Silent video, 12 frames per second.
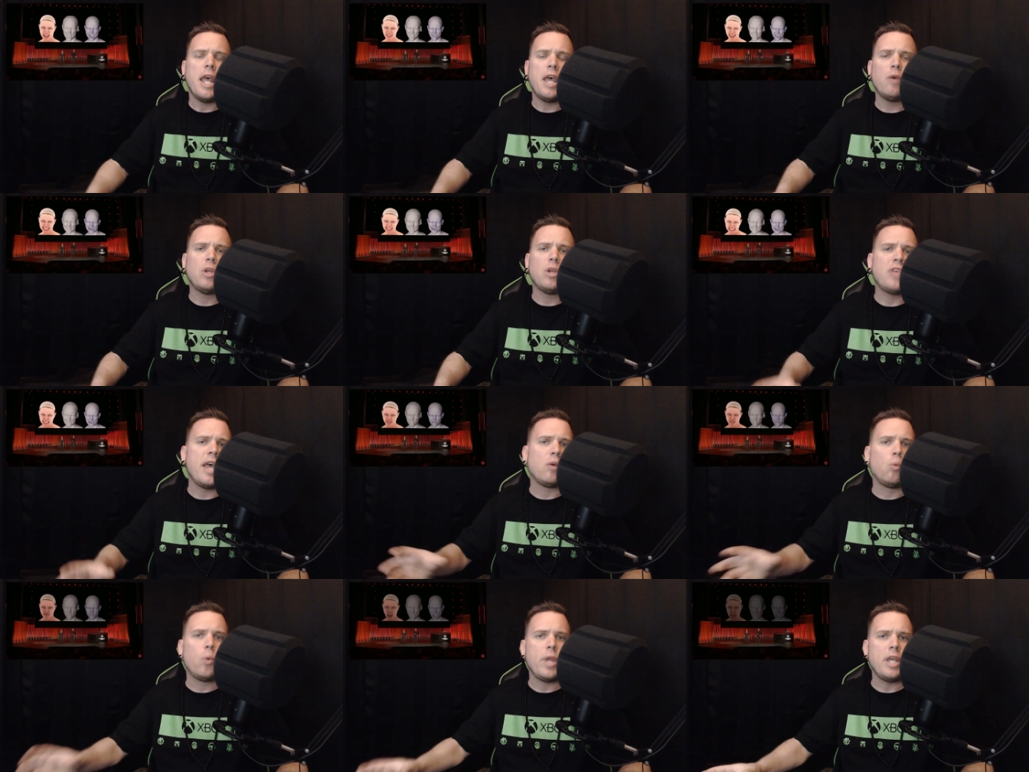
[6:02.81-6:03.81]
it would
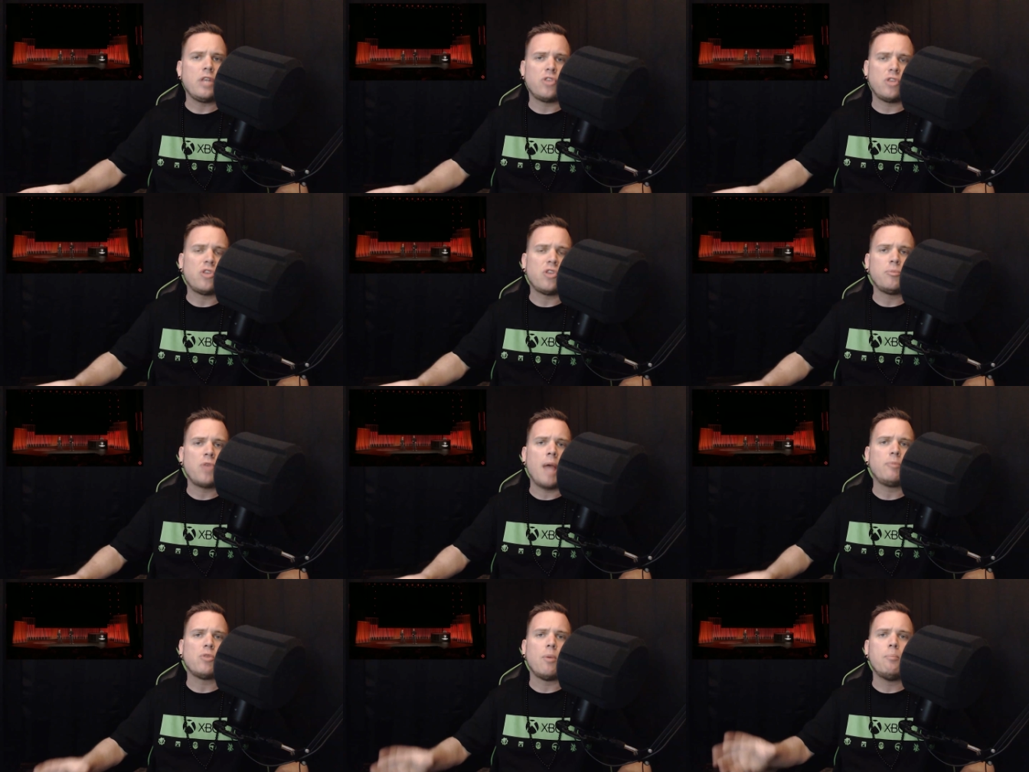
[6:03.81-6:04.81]
take weeks,
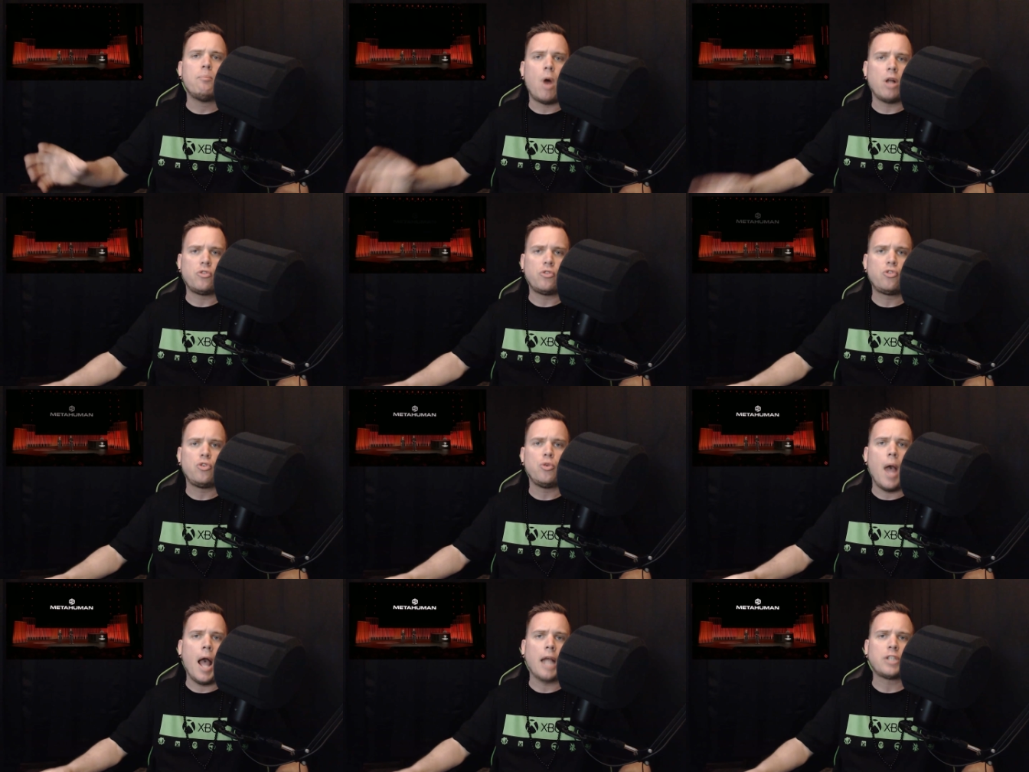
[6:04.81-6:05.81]
sometimes months
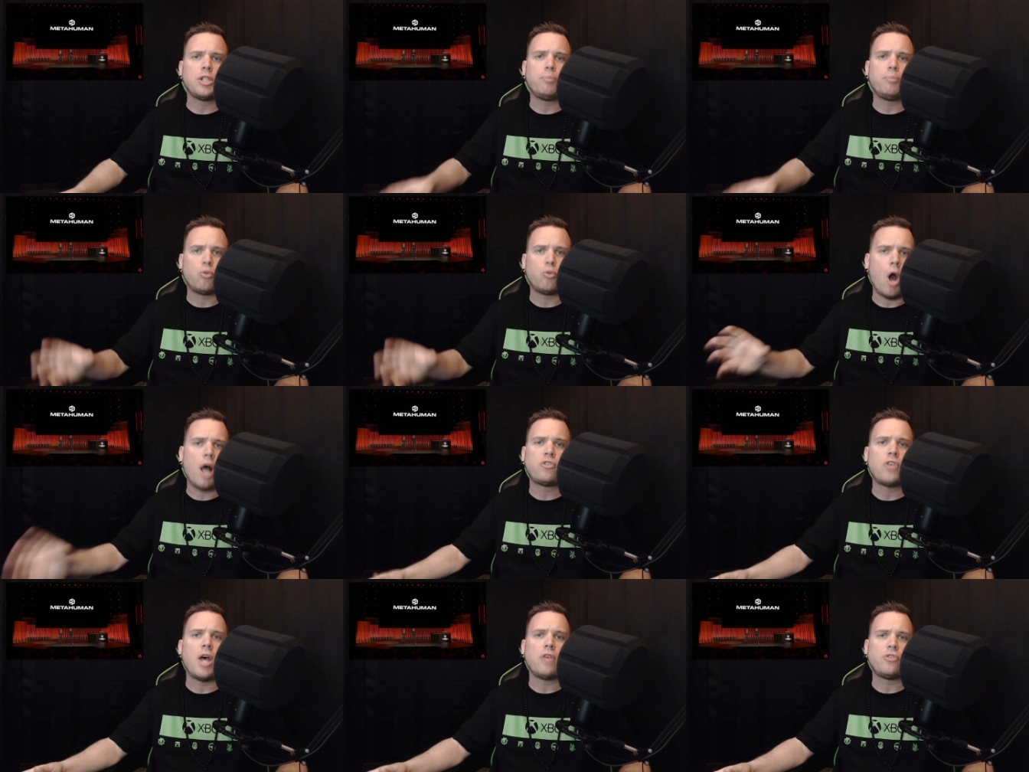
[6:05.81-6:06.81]
to actually
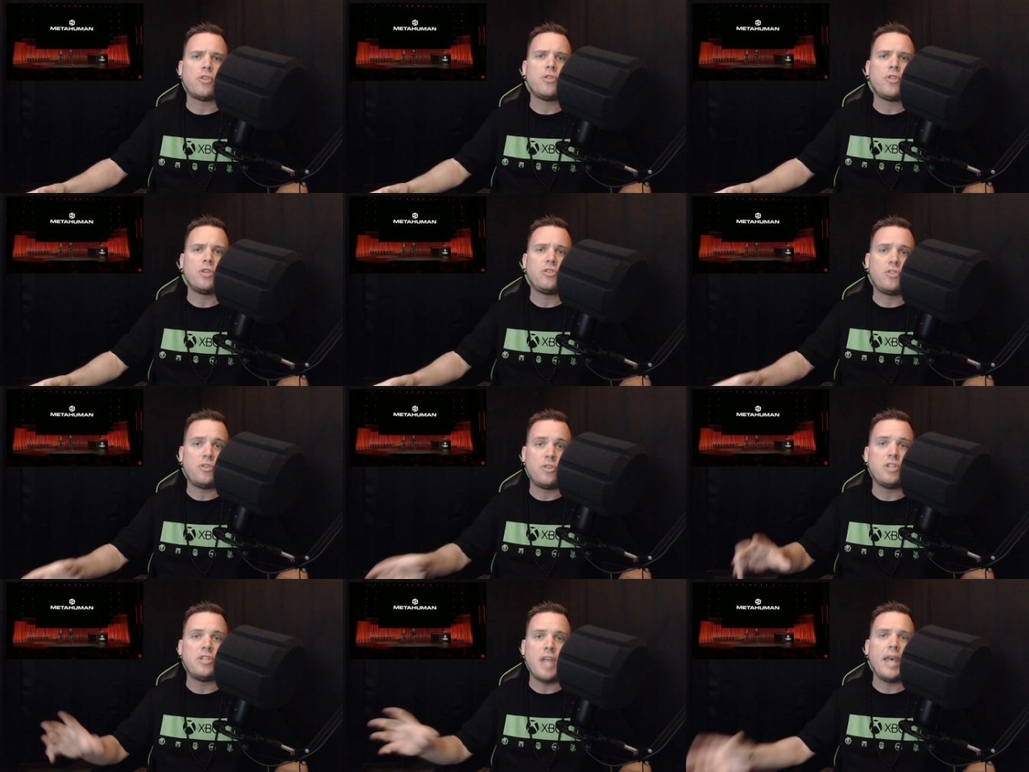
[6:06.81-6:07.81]
process the
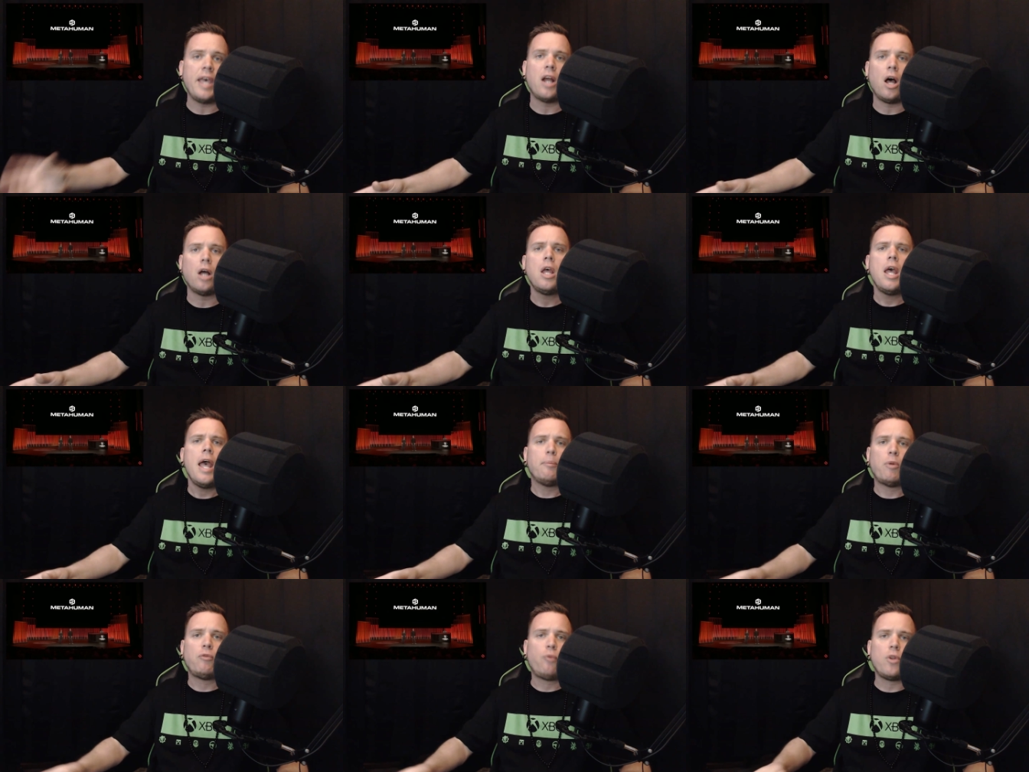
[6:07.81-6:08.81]
the data
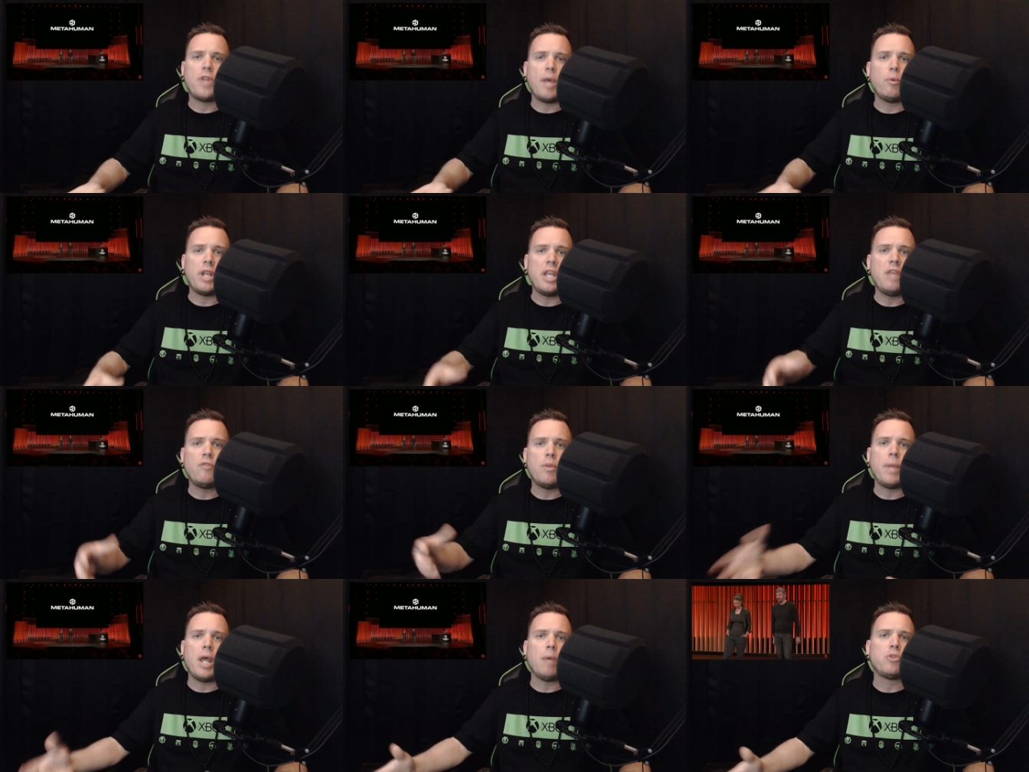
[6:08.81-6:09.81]
before they would
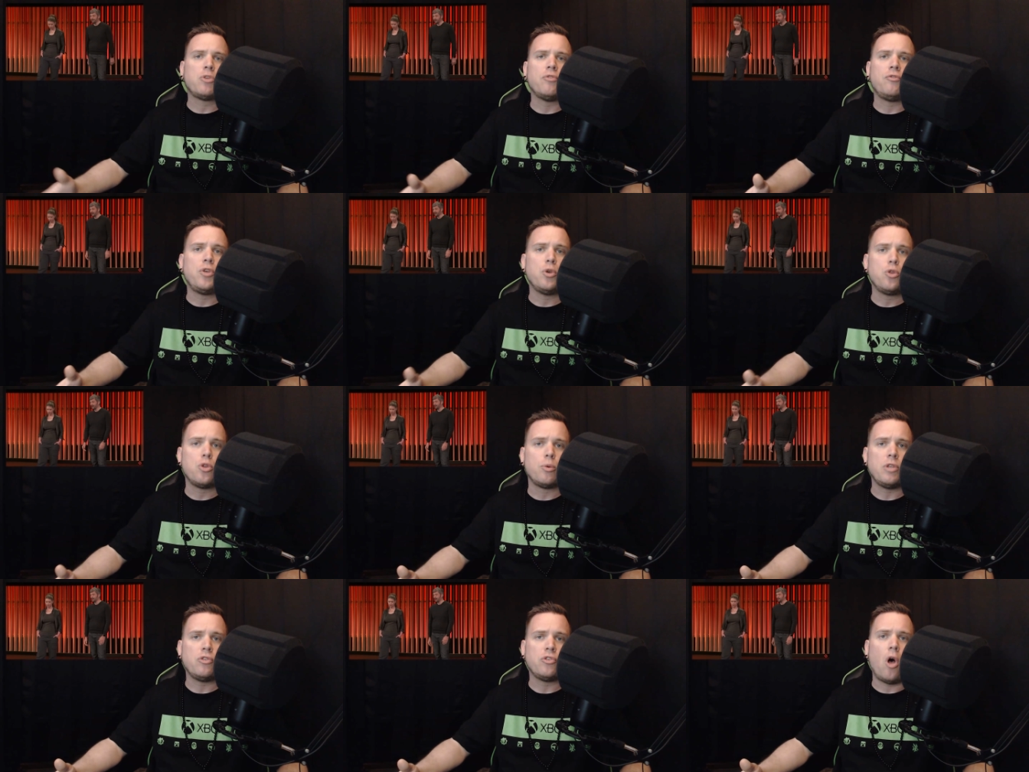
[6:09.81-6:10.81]
even be able to view the
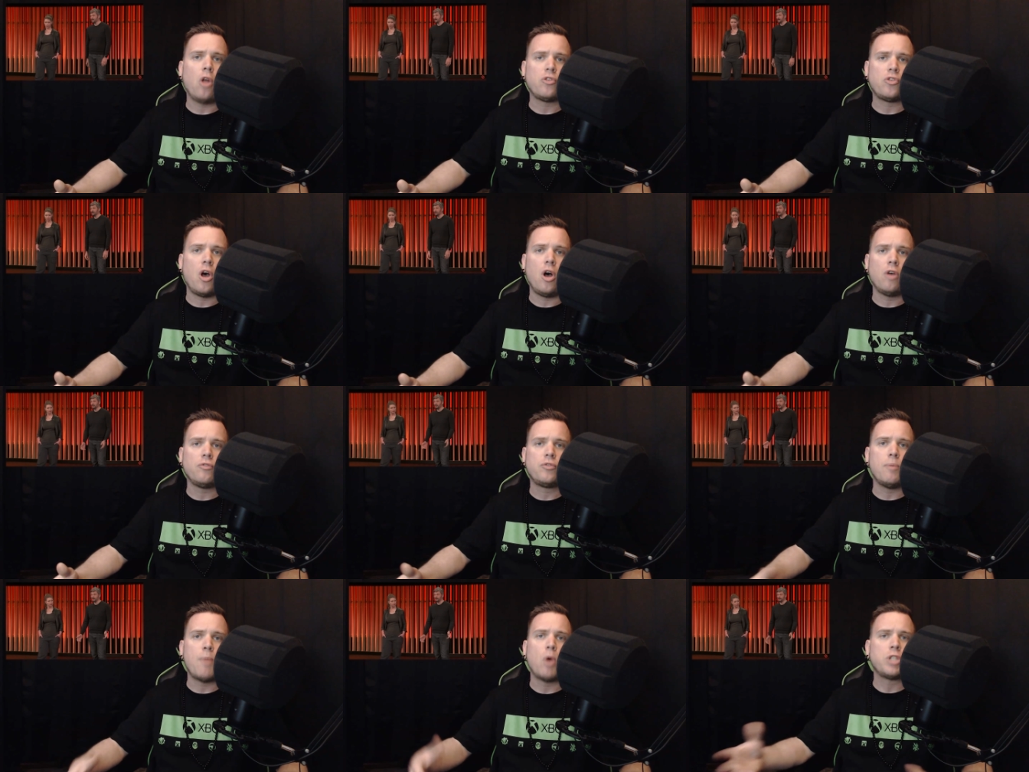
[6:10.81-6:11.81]
results of
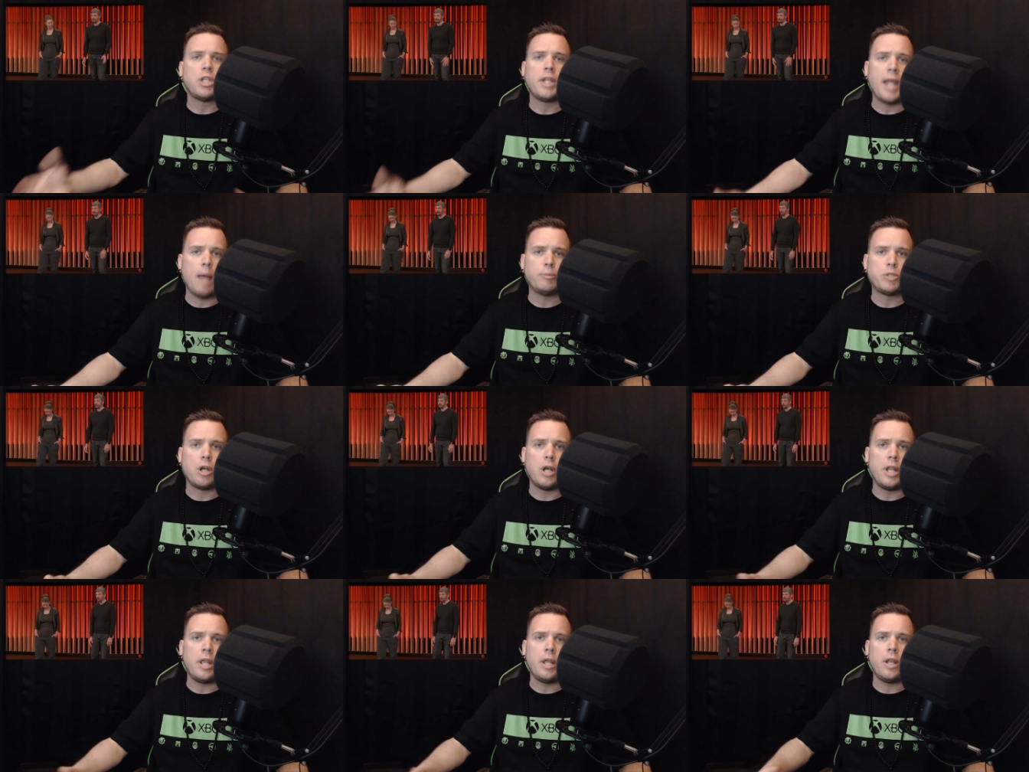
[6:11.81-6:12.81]
the motion
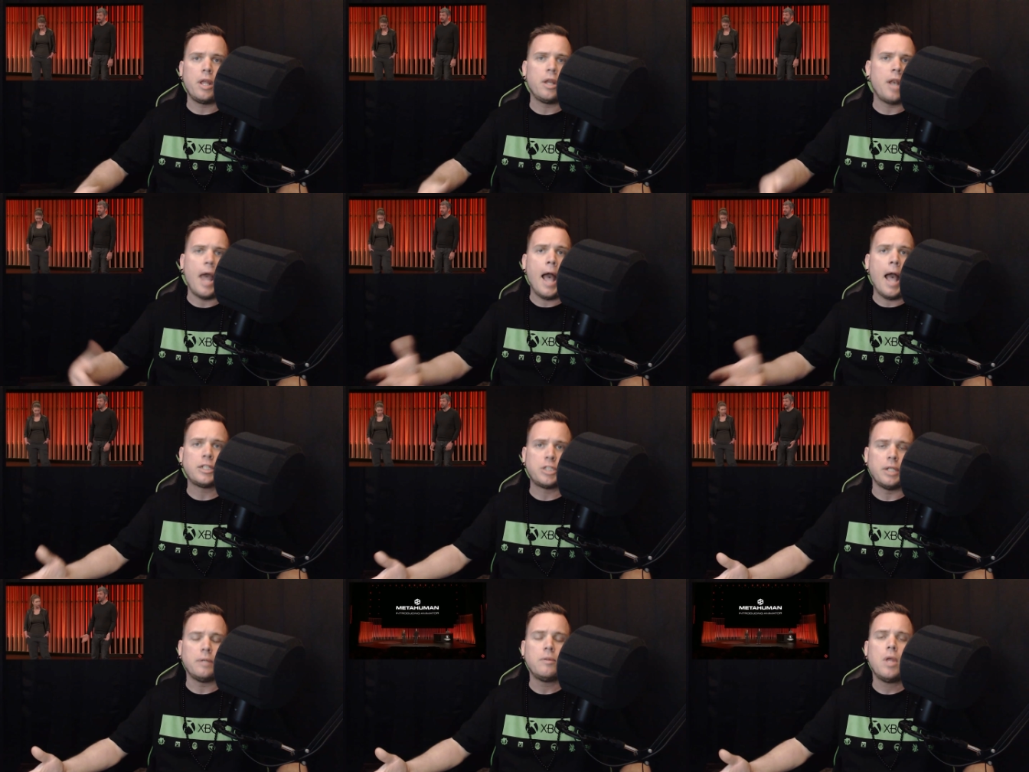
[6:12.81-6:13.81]
capture in in
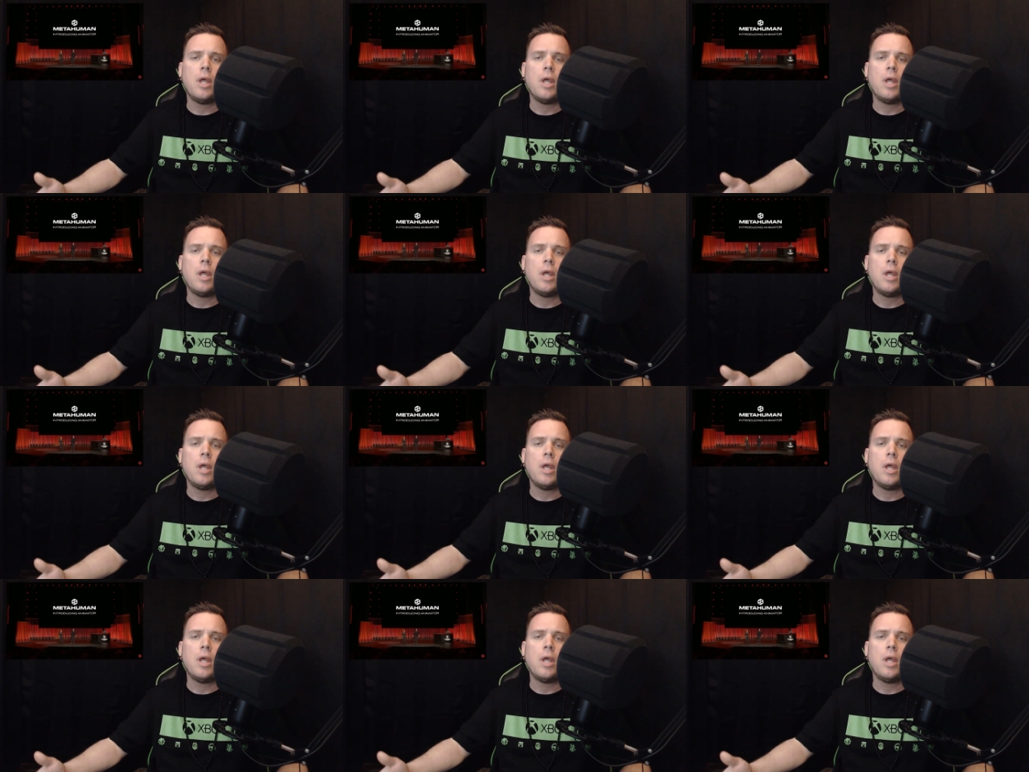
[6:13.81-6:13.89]
action.